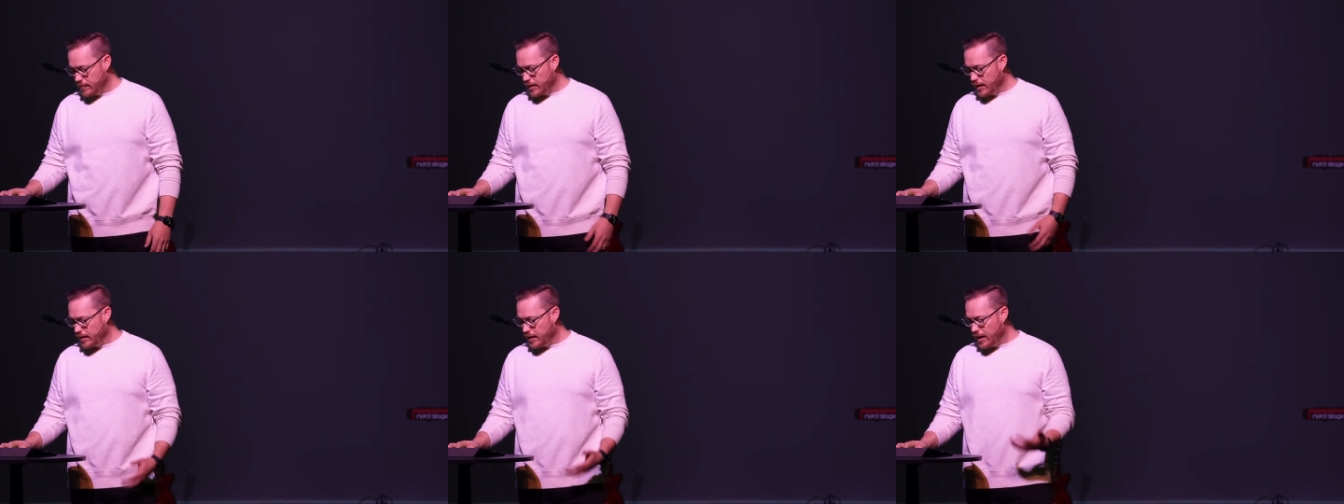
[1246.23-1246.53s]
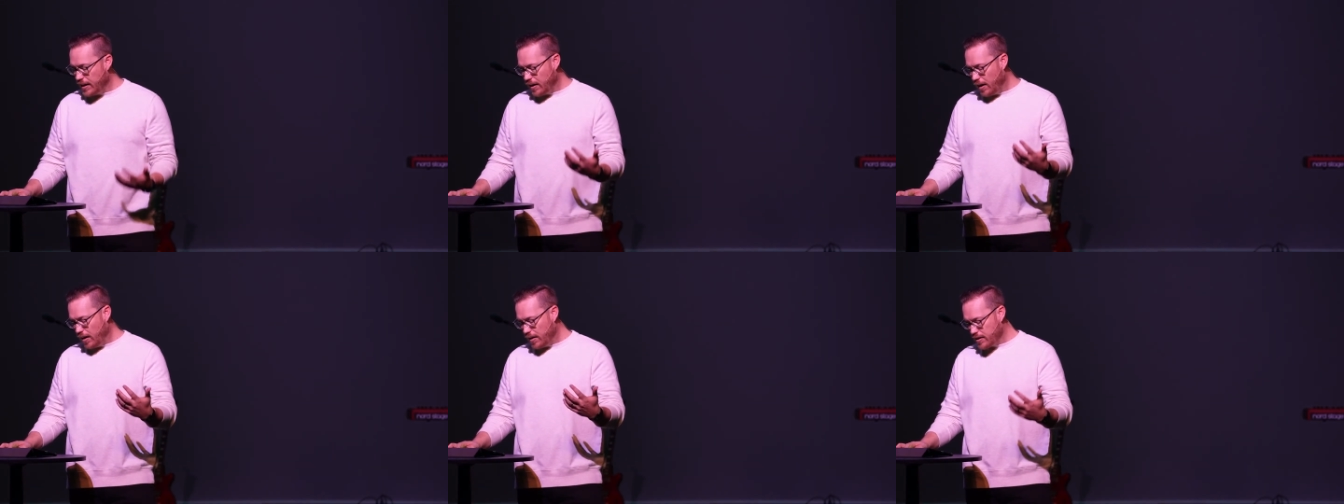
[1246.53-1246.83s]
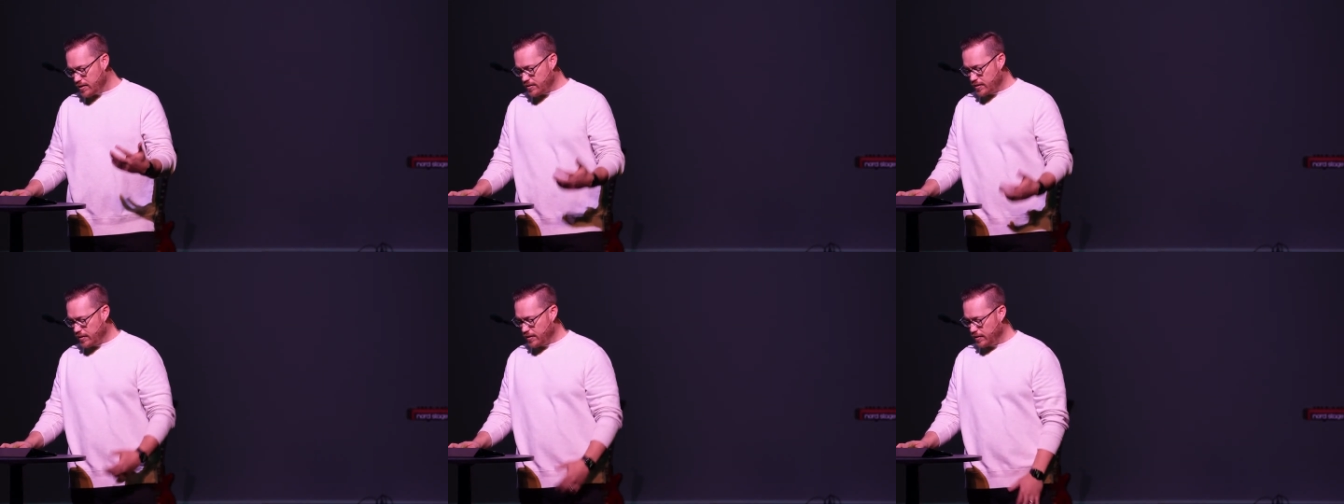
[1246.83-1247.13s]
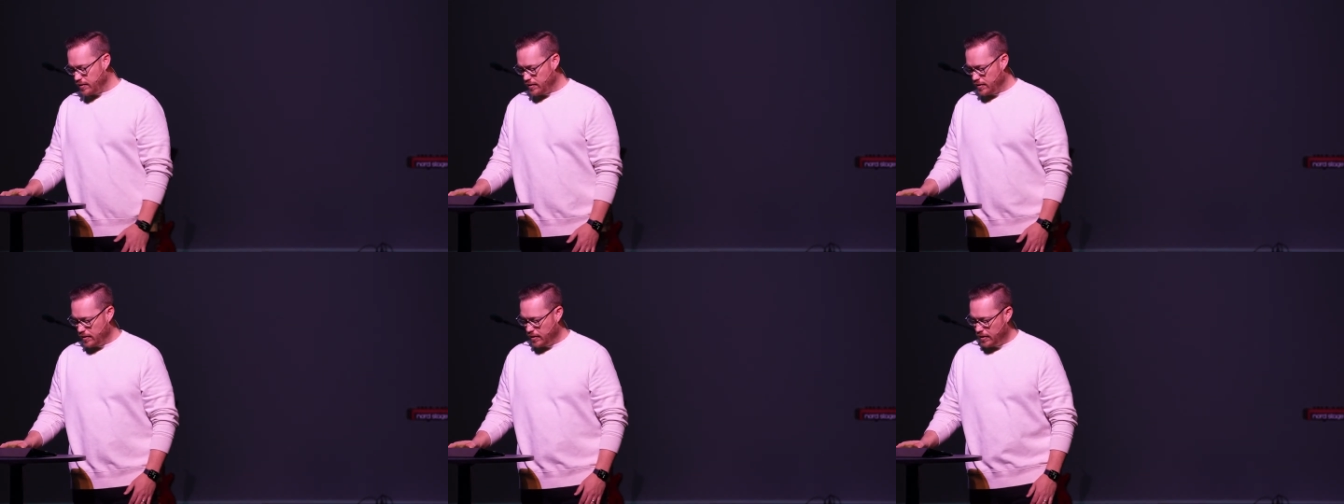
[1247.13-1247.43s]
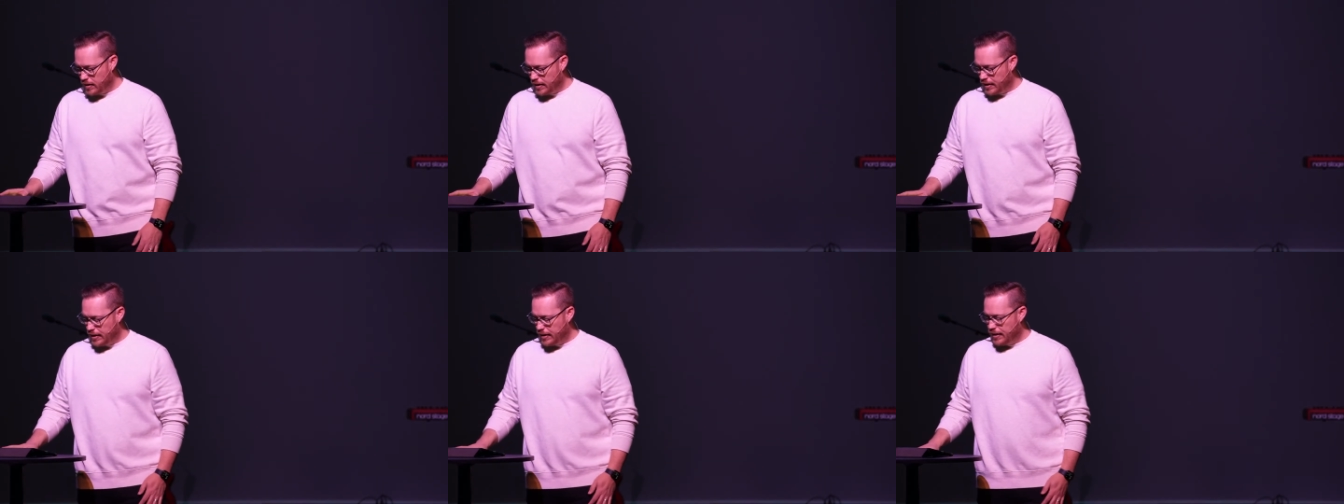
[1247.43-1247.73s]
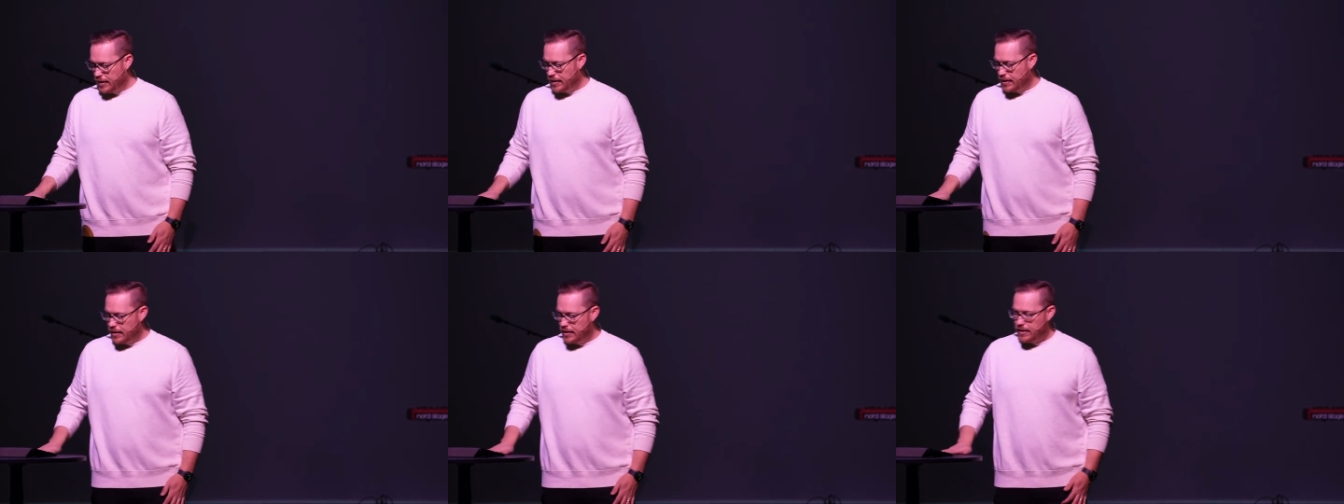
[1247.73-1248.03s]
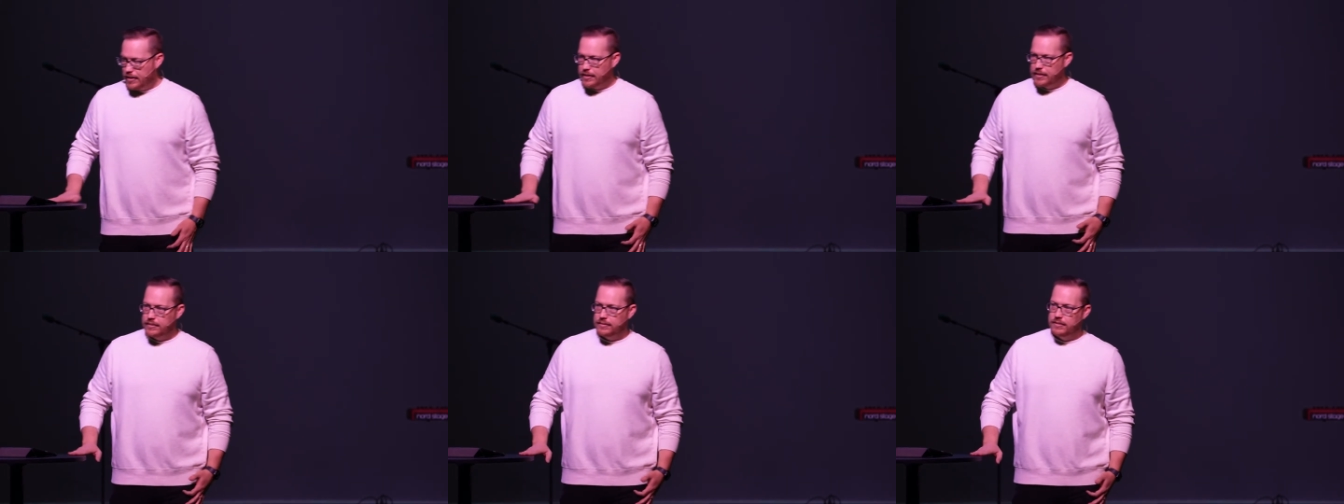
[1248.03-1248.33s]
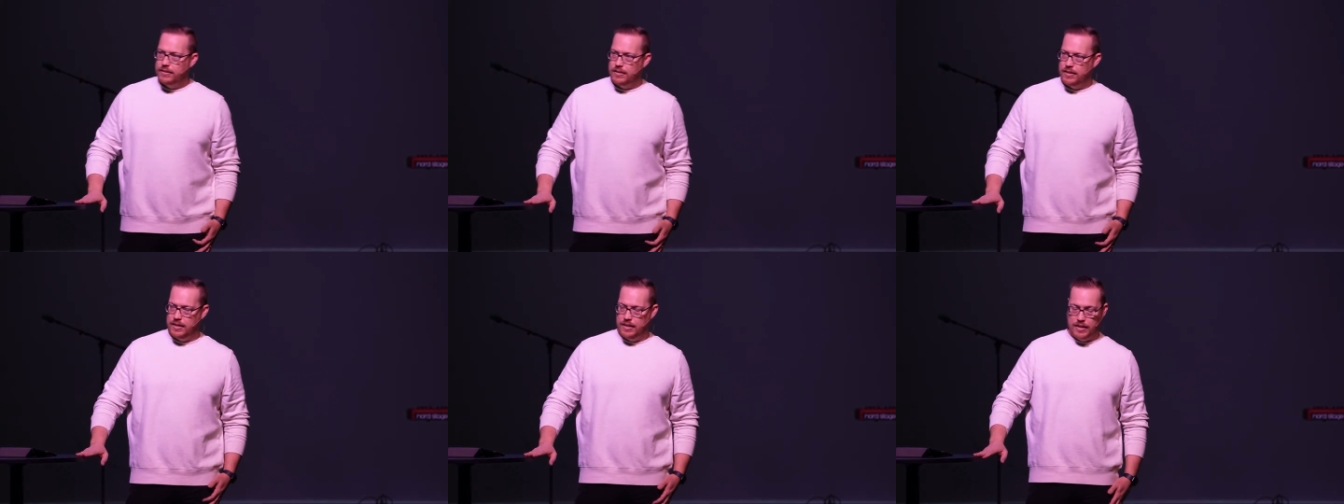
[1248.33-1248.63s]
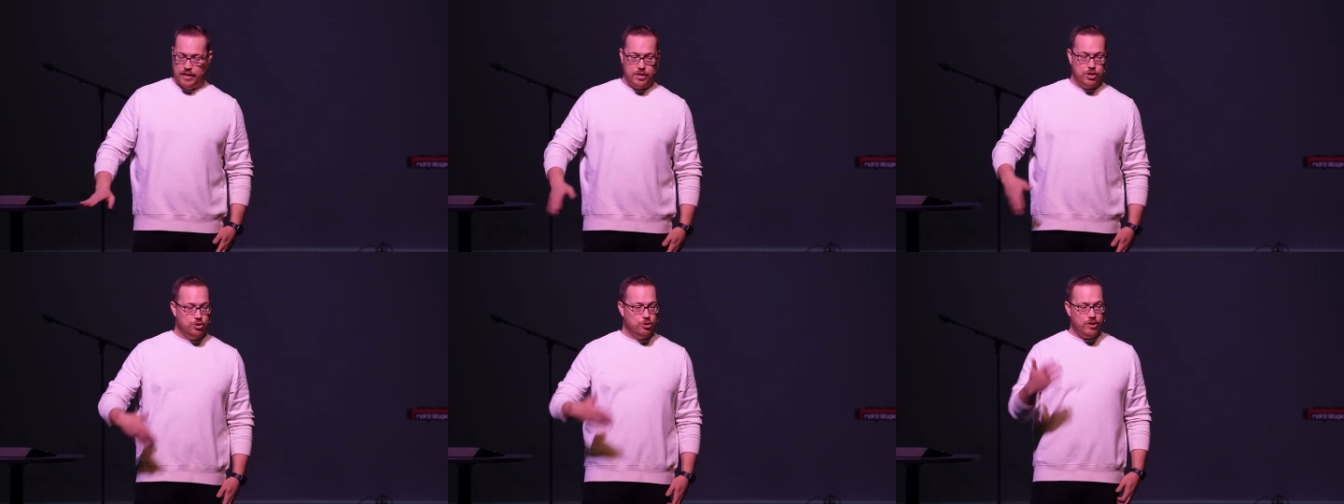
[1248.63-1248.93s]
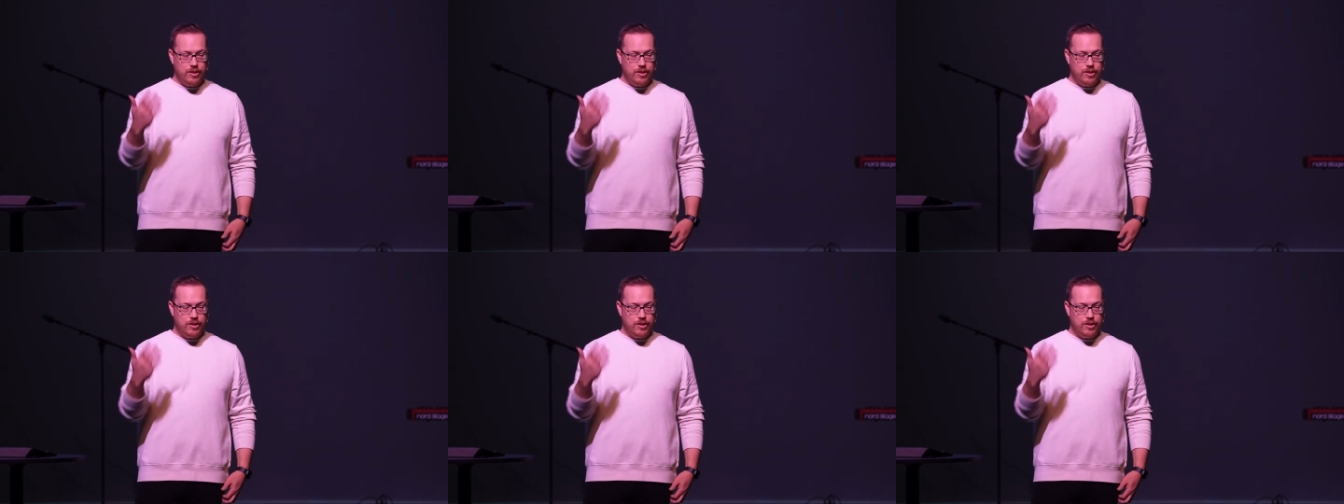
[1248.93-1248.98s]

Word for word: And, and honestly, he's